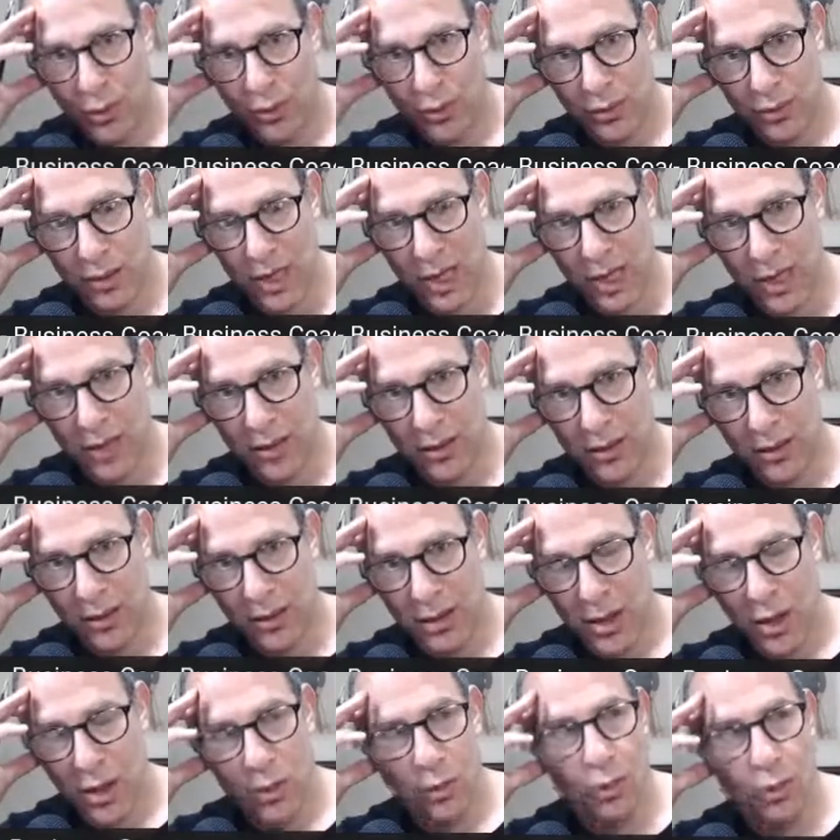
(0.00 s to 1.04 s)
Yeah.
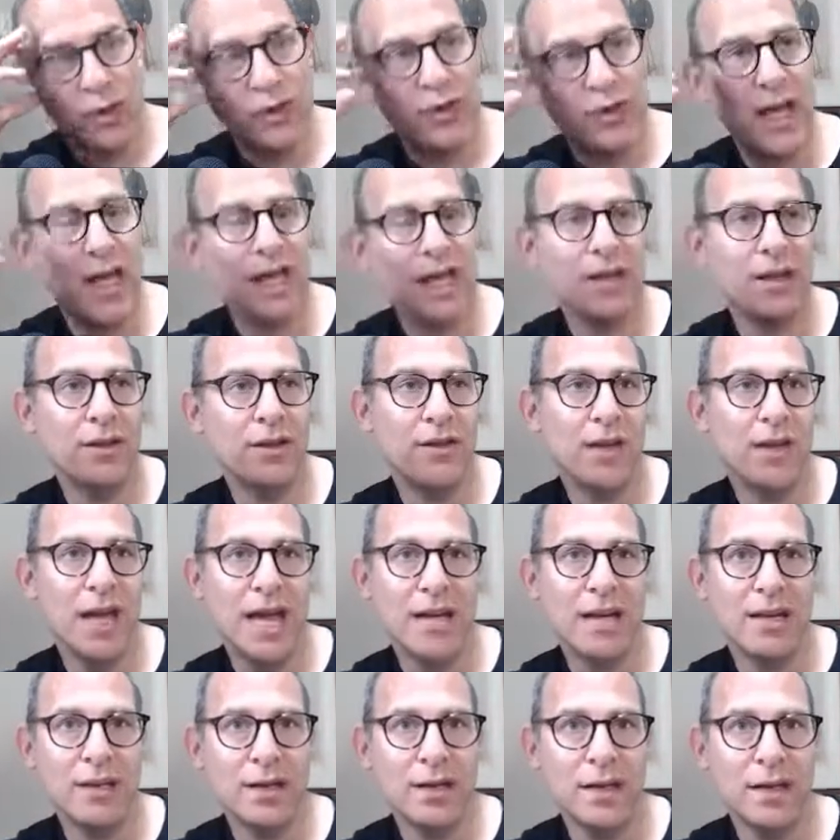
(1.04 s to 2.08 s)
Well,
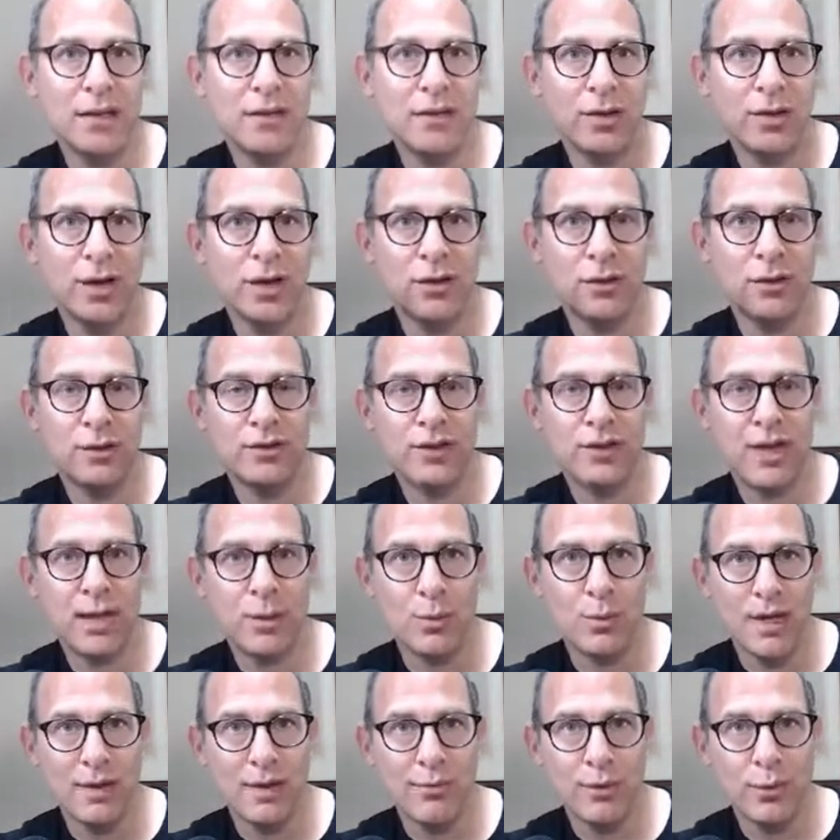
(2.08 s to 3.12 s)
that is understanding
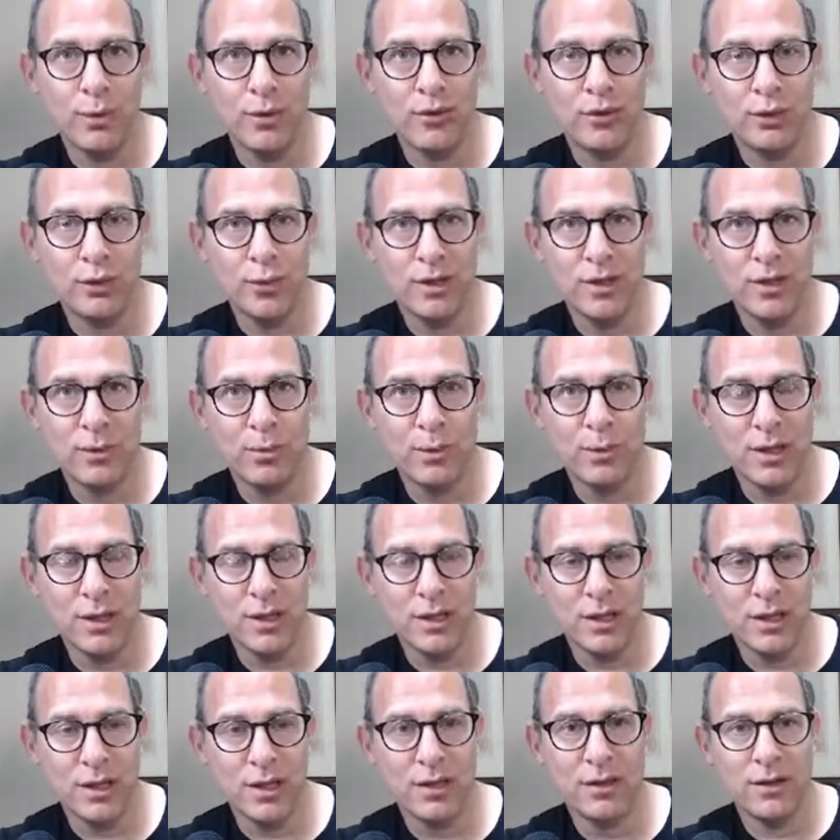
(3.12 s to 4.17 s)
what everyone's unique
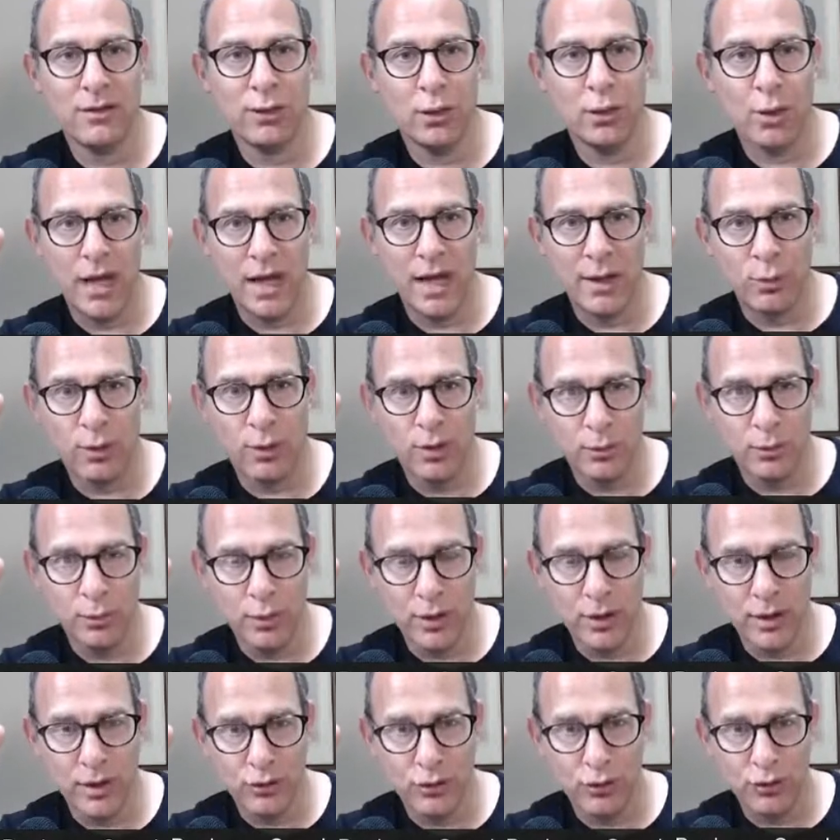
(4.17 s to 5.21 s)
ability is and what
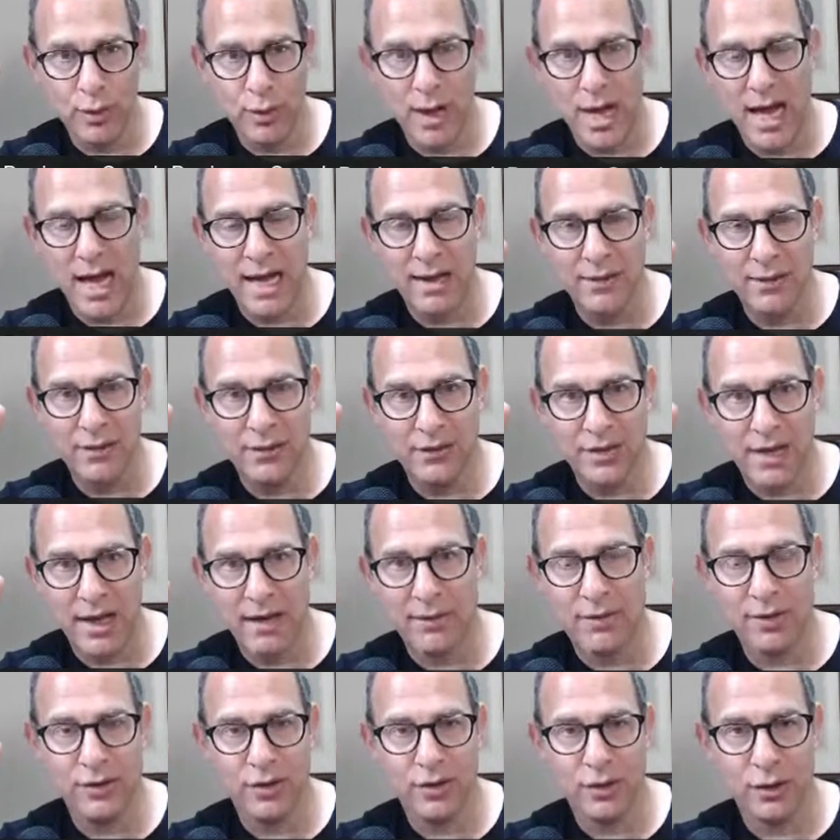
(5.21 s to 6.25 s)
really drives
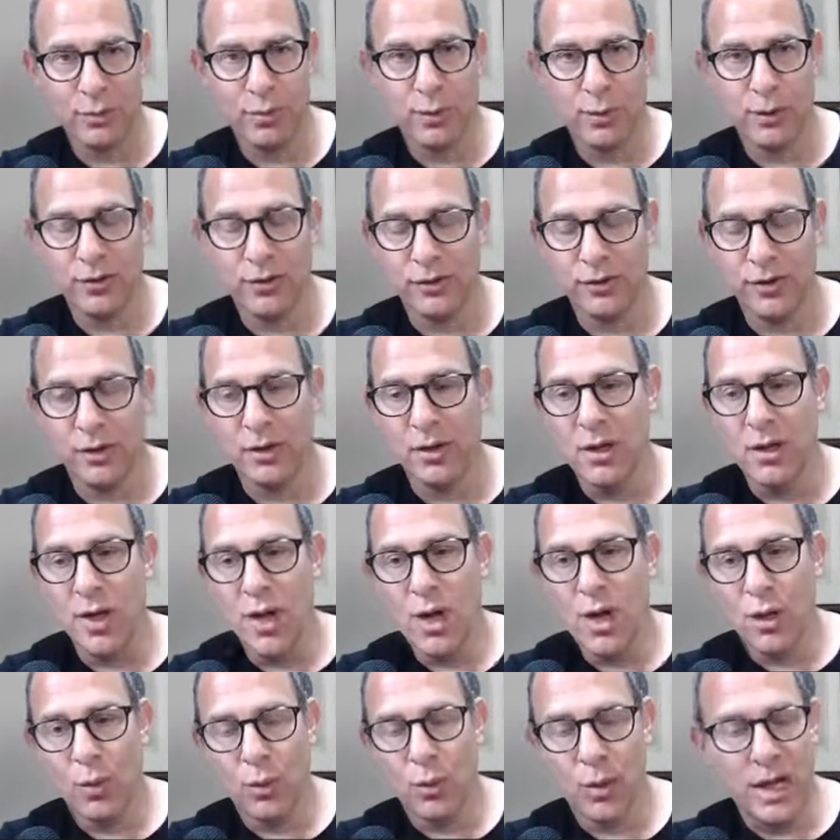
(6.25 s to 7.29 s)
every single person.
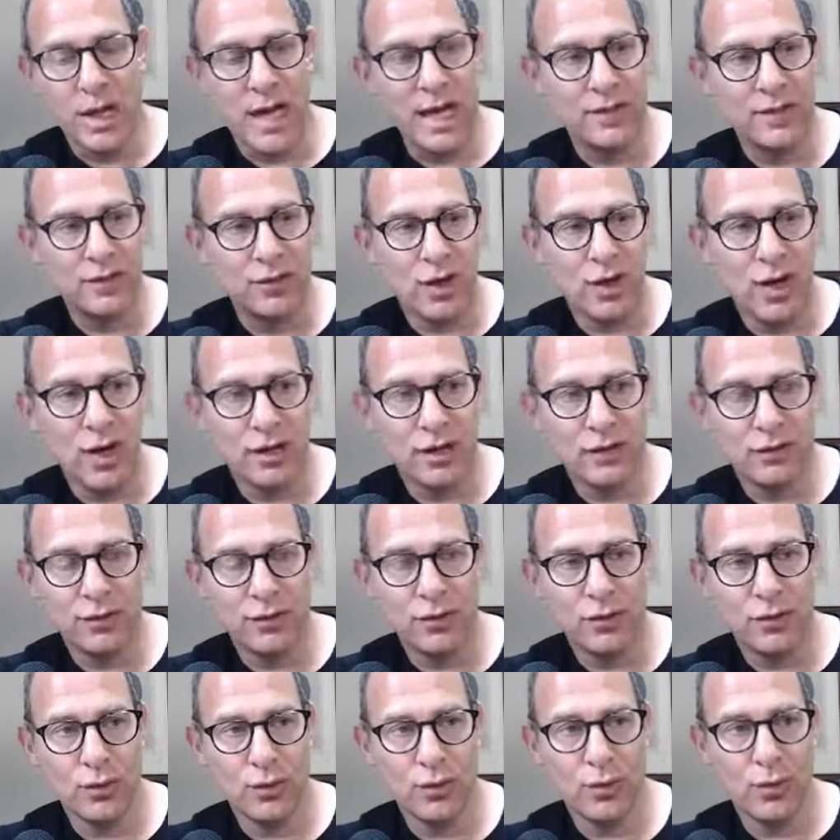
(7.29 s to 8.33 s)
When I talk
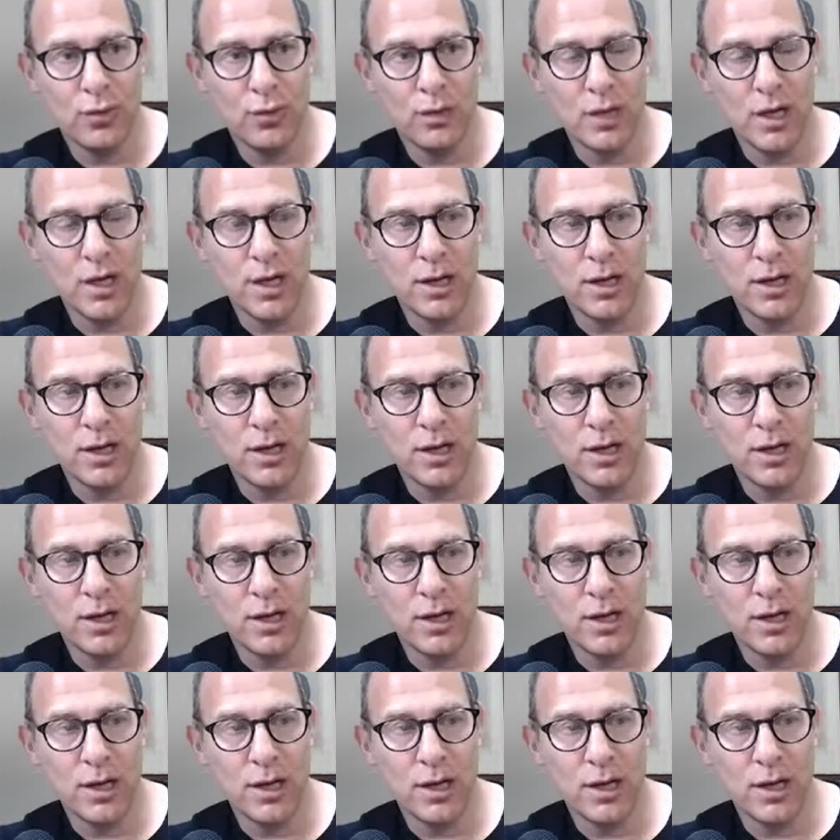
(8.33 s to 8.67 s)
to